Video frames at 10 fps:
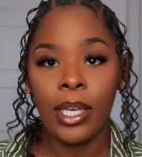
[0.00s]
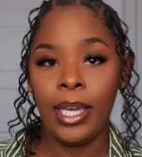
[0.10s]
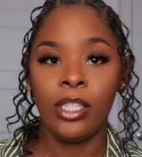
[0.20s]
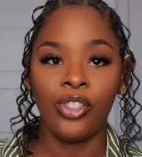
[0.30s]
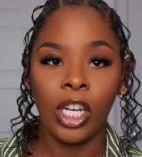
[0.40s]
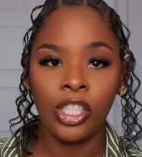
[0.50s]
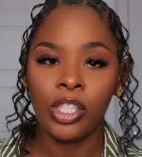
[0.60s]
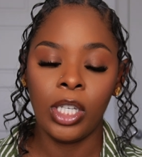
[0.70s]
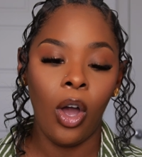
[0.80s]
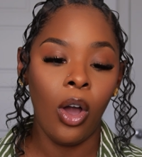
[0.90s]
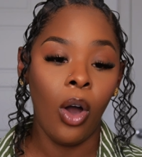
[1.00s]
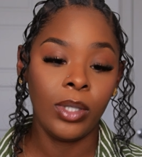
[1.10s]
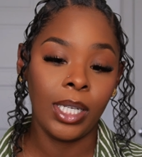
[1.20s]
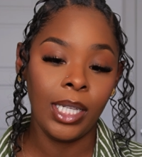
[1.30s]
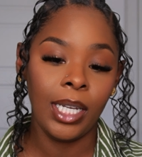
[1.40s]
instructions like on how
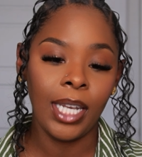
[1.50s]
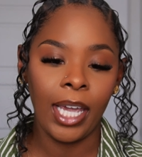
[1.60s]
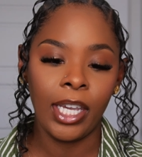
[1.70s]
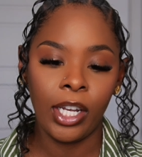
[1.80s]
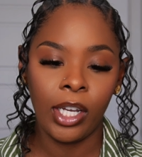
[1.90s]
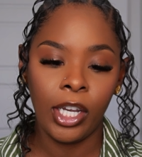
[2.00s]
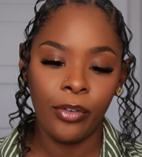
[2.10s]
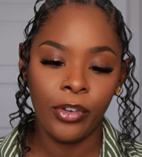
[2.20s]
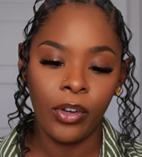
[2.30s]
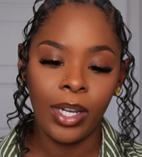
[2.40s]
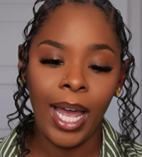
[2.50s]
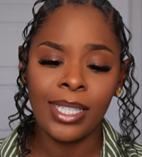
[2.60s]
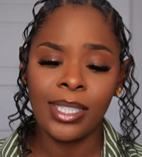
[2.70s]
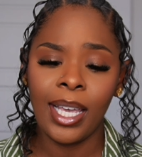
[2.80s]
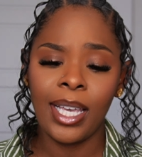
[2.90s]
to clean and care for your
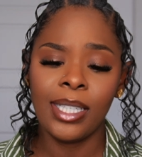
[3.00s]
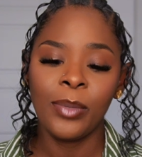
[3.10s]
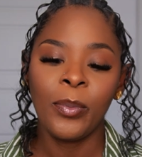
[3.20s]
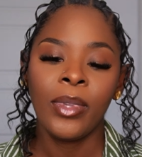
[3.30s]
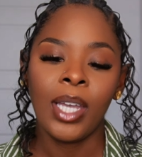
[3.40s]
glasses,